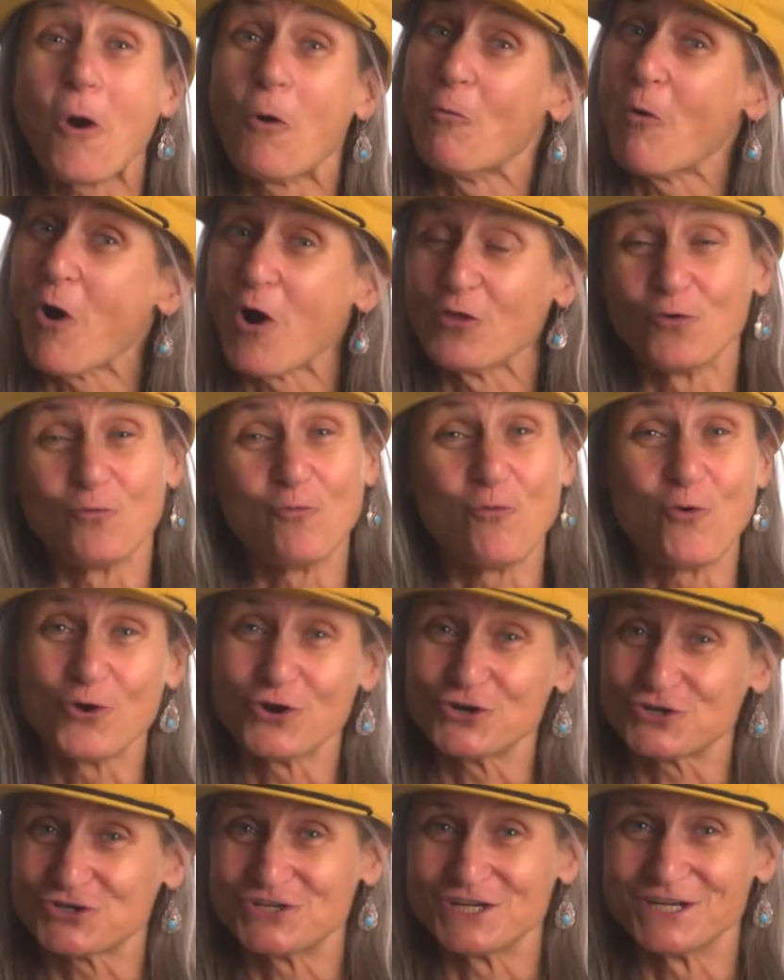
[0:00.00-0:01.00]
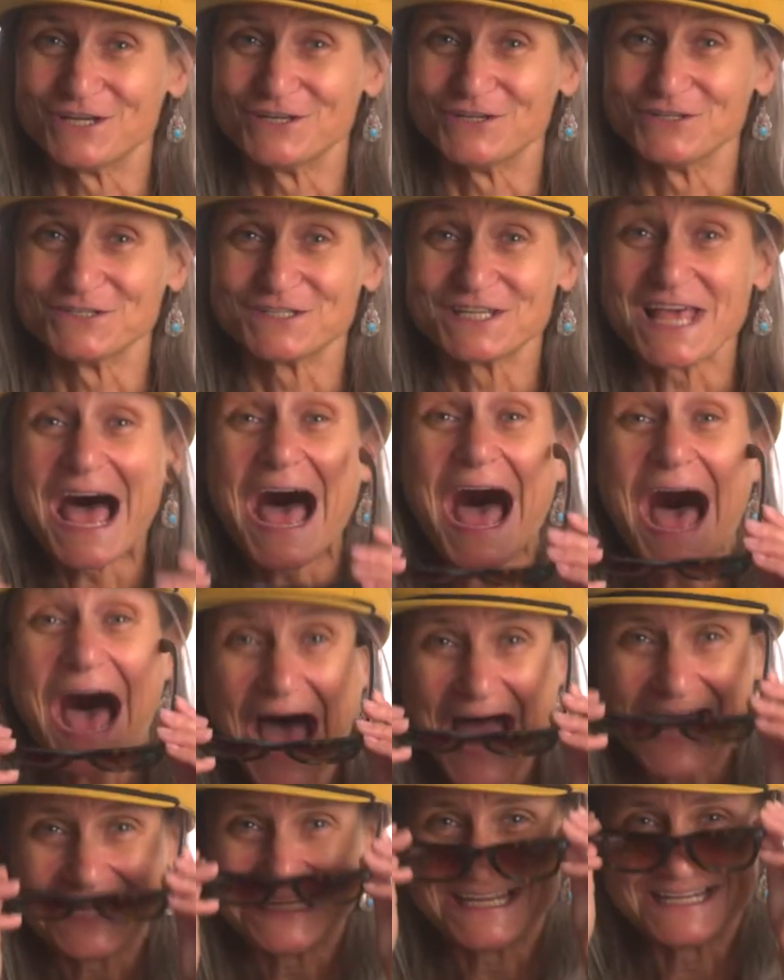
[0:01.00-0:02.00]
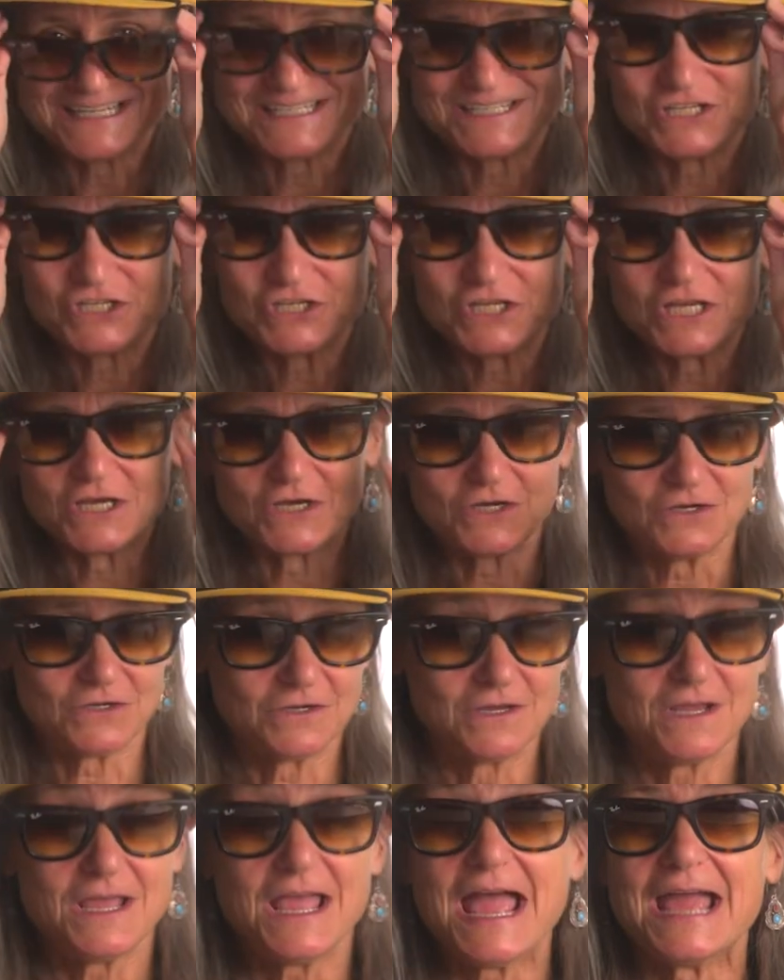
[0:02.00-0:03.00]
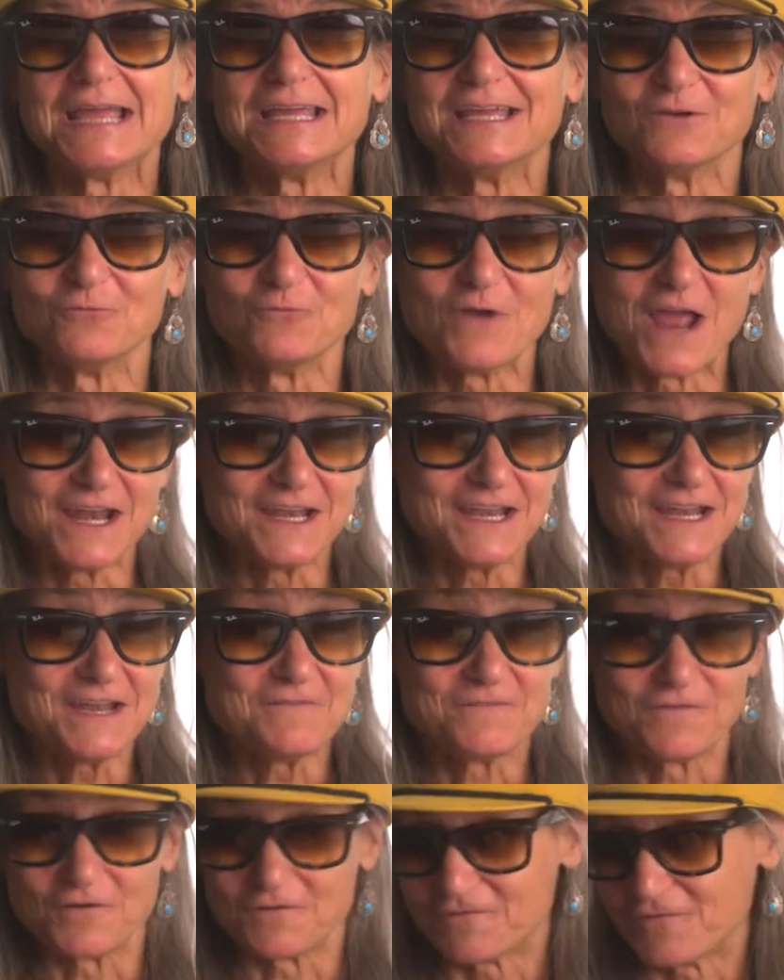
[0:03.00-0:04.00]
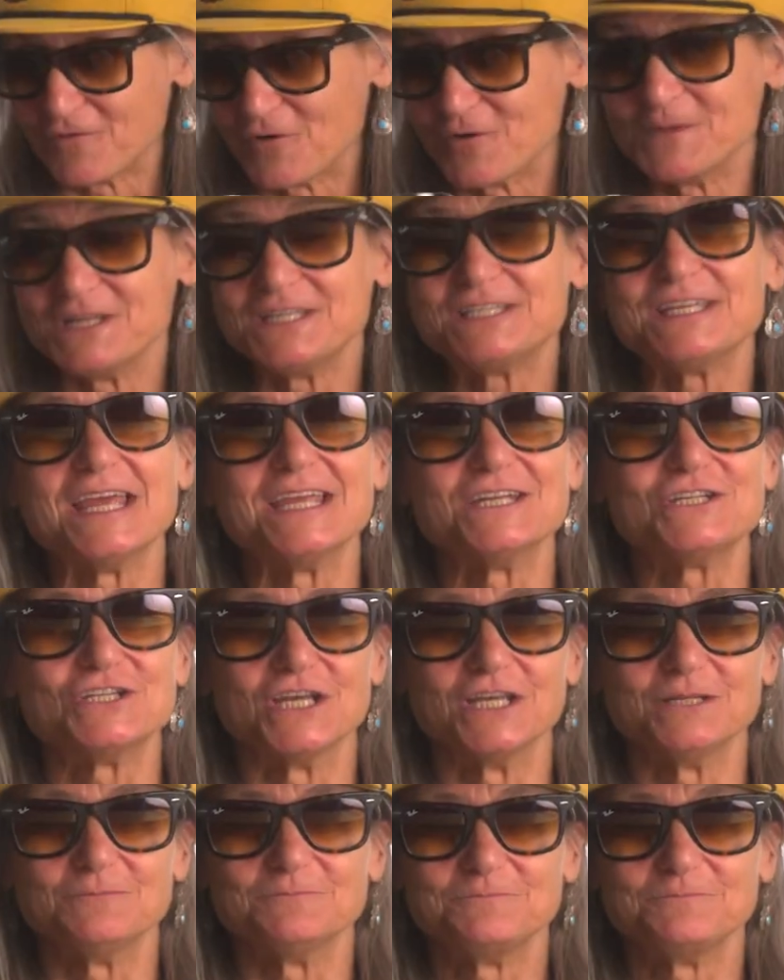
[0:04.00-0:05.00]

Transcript: while the wort chills, I like to chill and get ready for fermentation.